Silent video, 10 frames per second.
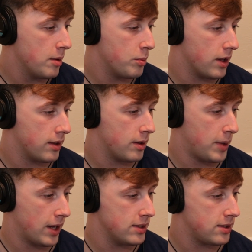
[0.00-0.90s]
But the
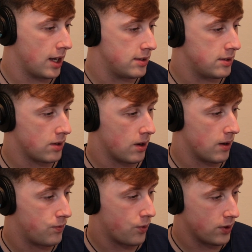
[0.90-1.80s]
battery sizes
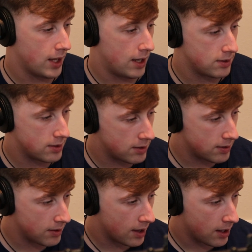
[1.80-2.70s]
are
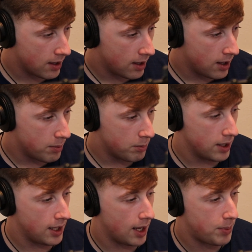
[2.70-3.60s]
4,000
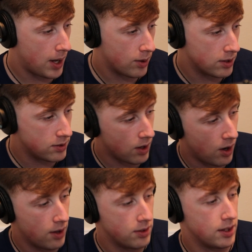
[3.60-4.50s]
milliamp hours
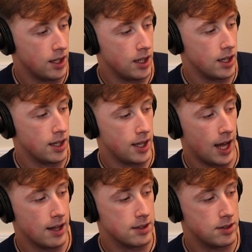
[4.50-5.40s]
on the
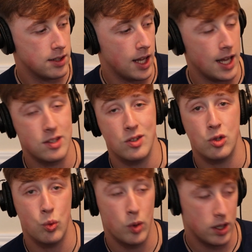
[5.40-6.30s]
Galaxy
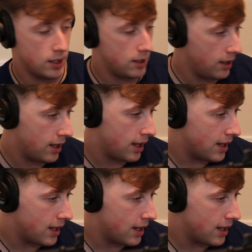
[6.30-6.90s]
S20